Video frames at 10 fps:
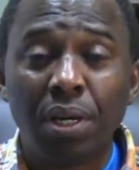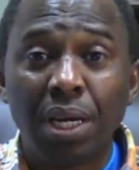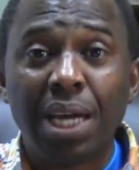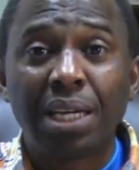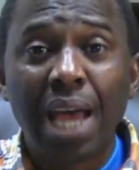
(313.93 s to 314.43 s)

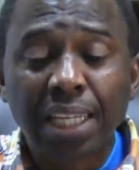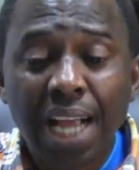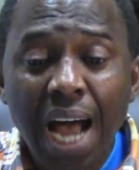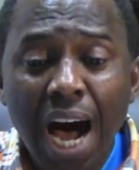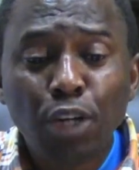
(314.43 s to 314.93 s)
that
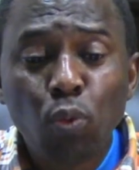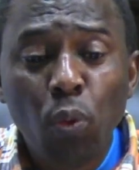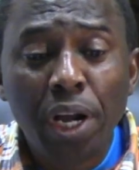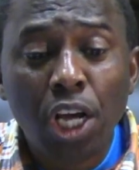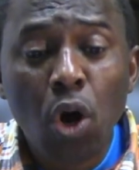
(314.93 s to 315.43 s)
God
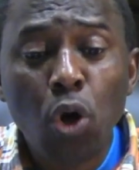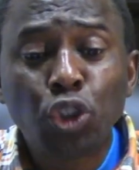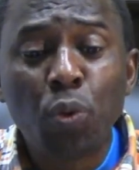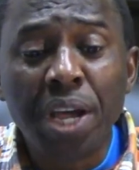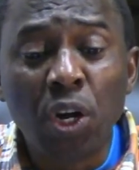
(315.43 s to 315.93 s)
will go
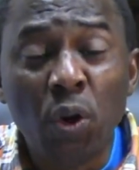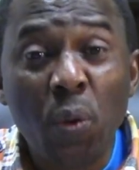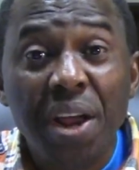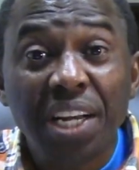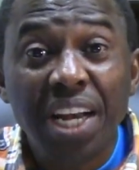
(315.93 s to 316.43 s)
to a
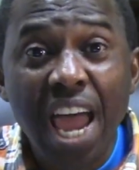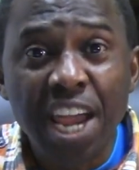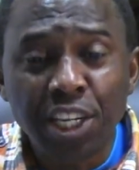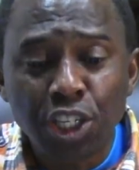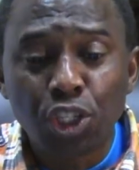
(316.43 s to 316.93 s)
great
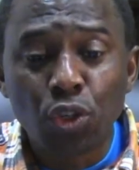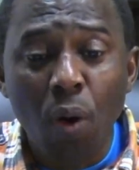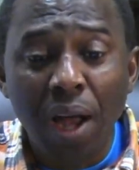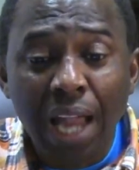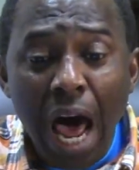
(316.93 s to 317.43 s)
length to
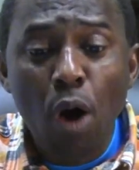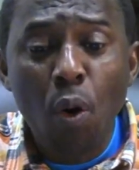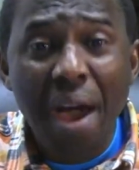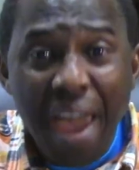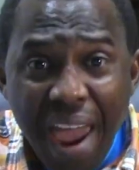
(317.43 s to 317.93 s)

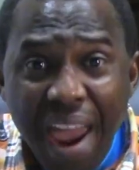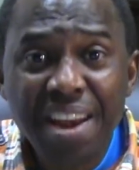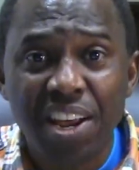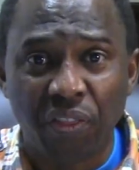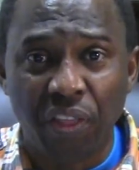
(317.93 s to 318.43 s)
allow
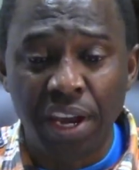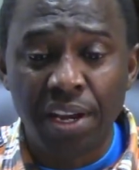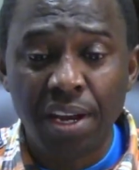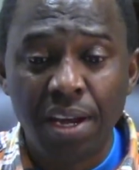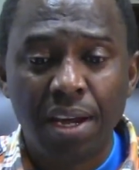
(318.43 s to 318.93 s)

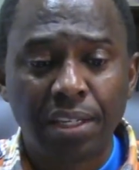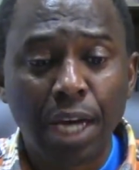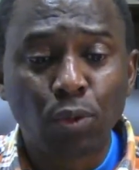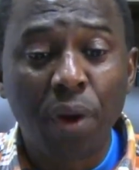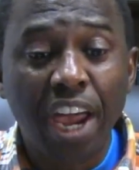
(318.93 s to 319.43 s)
anything
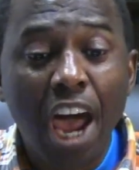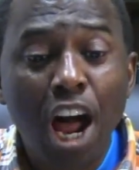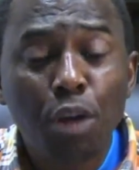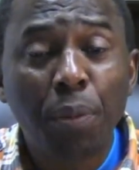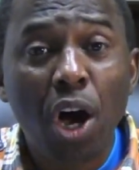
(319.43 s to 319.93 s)
that will
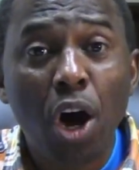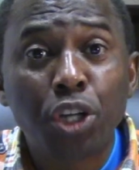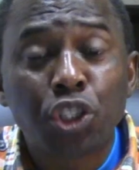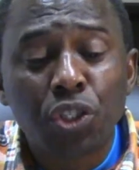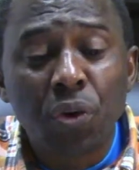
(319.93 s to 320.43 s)
help
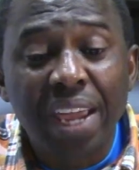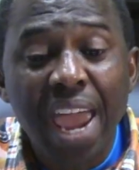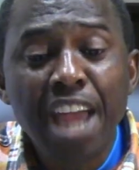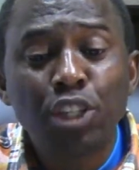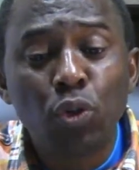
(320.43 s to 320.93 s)
us to
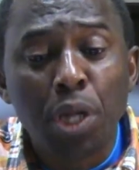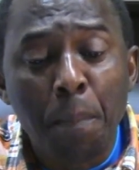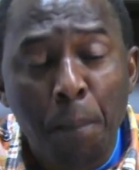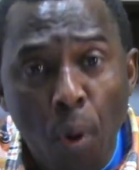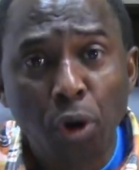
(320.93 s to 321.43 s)
get to the
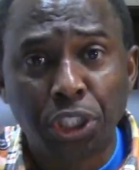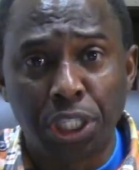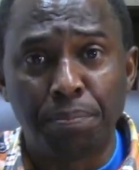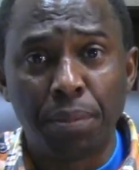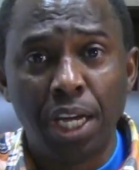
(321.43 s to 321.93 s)

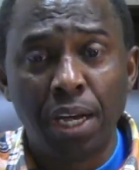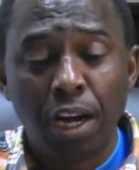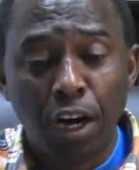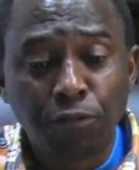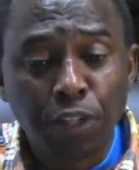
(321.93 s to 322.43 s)
bottom
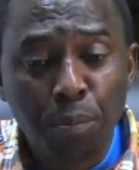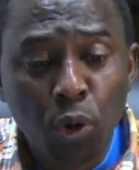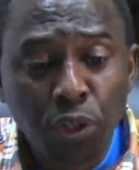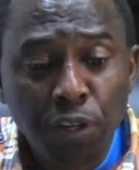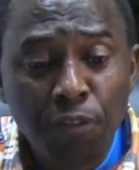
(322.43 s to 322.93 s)
of the
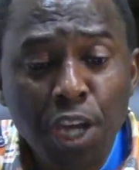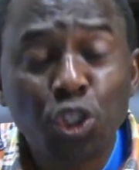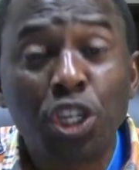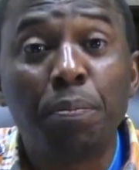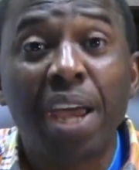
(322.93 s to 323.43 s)

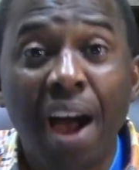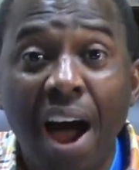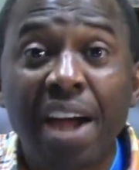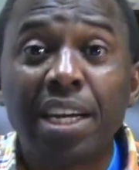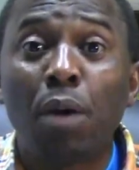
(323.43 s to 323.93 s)
motivation
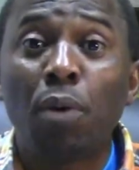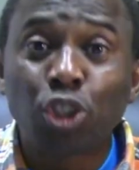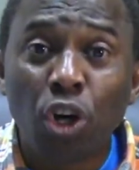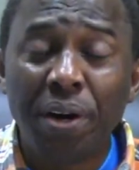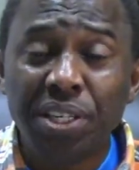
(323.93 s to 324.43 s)
behind our
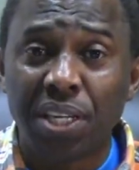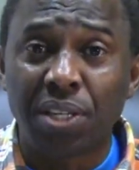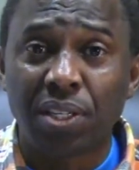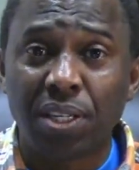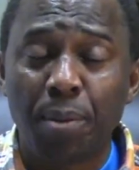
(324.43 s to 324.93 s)
choices.